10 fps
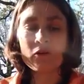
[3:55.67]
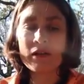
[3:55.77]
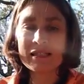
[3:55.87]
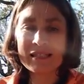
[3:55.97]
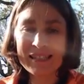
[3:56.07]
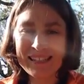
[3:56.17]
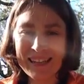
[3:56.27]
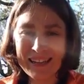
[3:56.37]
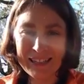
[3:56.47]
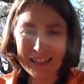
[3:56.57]
whereas this
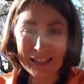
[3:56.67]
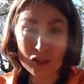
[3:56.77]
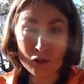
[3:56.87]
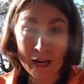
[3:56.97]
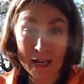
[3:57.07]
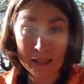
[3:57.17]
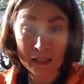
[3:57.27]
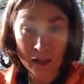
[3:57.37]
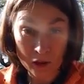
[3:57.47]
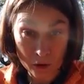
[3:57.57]
side is
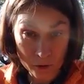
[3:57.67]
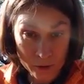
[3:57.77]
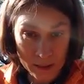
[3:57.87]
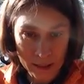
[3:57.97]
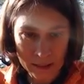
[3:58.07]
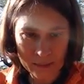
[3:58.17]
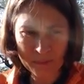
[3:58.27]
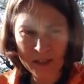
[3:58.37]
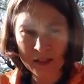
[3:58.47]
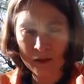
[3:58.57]
translucent.
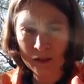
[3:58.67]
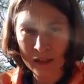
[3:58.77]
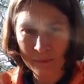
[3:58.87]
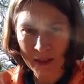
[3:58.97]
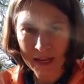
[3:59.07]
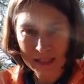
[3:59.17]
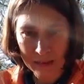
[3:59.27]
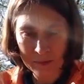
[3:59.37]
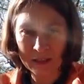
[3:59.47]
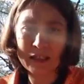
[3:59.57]
So some light is
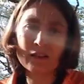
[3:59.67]
able to